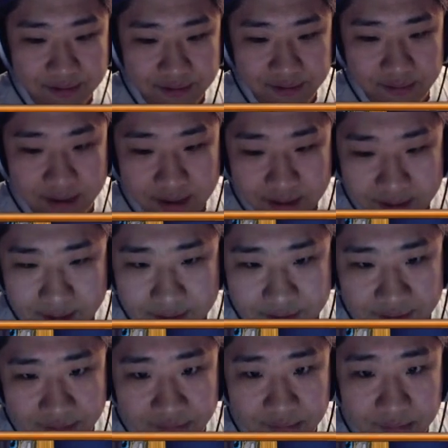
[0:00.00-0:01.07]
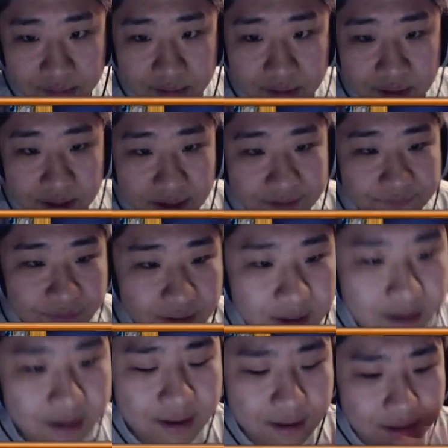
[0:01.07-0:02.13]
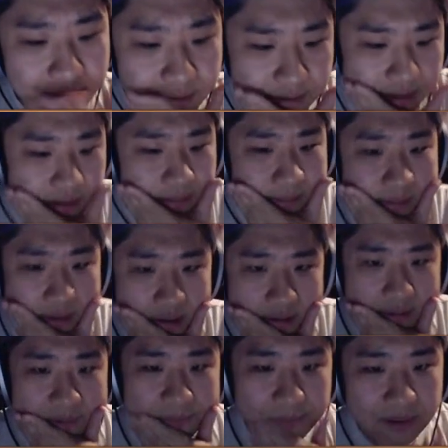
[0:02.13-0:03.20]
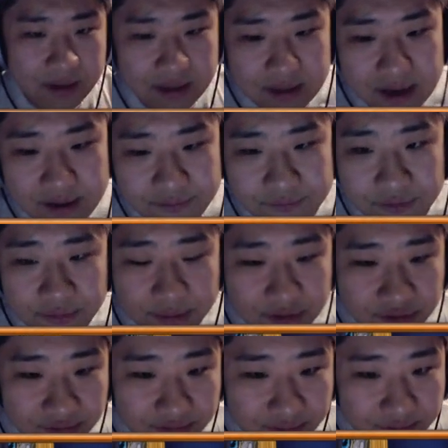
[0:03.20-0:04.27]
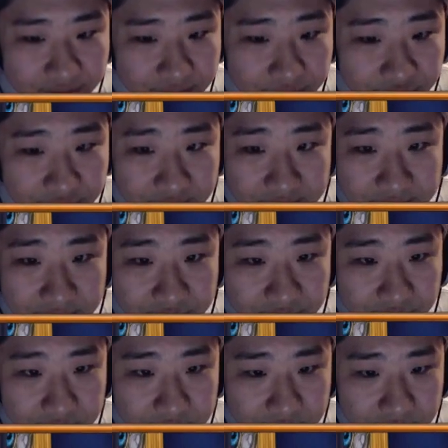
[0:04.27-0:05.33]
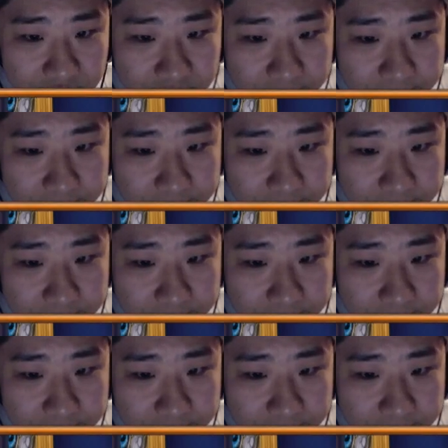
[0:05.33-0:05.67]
too. I like this more. I feel like I can clear out enough, especially since Lich King's such a good taunt.